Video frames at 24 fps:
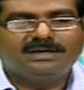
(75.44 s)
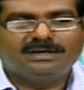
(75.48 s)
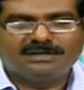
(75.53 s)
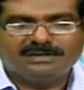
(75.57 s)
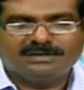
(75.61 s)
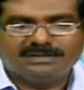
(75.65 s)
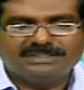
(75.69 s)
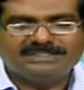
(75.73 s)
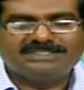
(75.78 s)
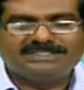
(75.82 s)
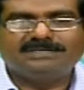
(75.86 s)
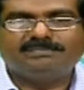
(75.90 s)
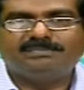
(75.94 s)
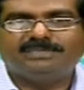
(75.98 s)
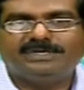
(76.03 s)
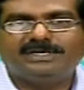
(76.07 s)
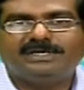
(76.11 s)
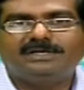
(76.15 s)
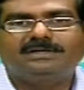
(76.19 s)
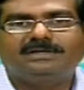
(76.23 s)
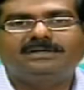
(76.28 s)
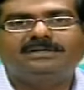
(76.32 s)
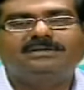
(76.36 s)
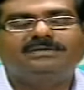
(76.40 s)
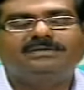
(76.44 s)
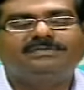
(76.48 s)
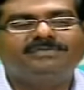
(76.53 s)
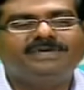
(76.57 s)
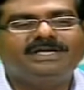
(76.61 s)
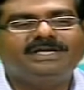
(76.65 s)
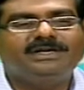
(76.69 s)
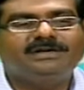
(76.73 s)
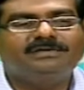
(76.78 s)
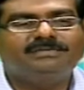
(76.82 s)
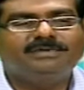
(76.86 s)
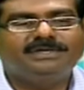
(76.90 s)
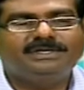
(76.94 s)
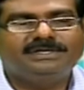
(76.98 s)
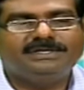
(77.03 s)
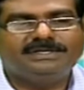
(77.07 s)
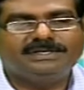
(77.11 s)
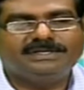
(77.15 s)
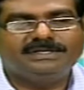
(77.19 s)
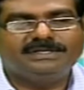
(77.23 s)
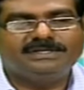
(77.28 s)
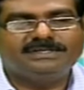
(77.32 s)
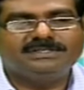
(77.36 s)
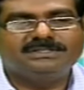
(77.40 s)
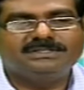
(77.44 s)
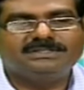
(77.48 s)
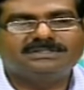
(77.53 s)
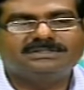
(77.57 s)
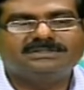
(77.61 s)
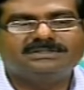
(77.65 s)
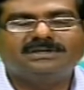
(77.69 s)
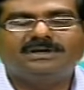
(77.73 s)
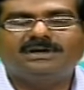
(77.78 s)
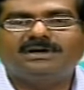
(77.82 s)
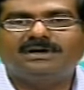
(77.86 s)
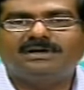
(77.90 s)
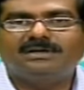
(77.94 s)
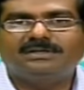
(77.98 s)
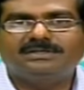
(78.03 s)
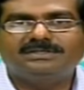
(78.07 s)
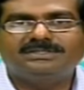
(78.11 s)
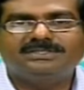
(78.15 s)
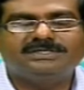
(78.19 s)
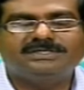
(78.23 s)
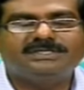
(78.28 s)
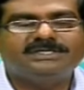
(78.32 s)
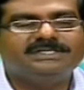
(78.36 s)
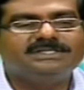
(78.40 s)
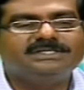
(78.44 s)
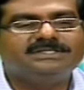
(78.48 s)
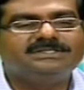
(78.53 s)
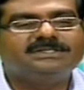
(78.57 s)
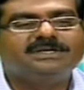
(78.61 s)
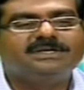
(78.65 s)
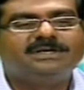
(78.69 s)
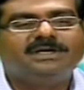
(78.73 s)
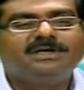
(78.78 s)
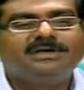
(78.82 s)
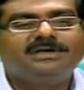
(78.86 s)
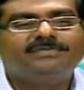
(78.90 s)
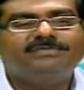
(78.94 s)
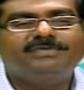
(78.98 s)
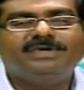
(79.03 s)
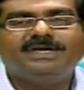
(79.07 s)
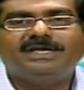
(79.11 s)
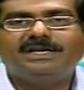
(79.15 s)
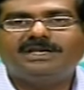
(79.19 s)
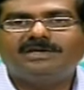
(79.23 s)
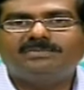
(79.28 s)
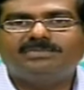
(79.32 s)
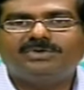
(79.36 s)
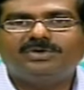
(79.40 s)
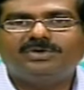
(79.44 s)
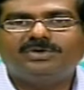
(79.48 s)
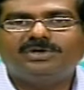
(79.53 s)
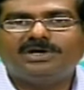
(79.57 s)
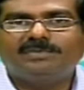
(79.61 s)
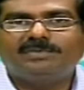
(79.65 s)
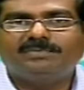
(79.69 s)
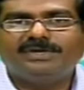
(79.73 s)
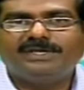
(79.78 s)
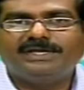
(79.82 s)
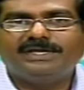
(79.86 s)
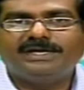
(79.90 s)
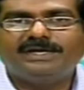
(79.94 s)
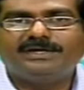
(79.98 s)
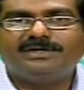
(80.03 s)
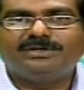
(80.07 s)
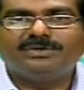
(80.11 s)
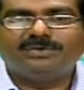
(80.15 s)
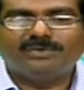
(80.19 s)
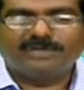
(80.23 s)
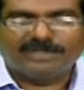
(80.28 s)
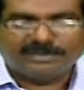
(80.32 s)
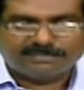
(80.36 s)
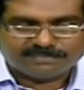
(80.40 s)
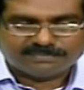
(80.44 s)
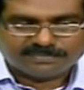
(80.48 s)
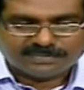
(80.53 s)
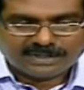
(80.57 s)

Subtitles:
recipient. Wherever he is or she is, we are able to communicate to him.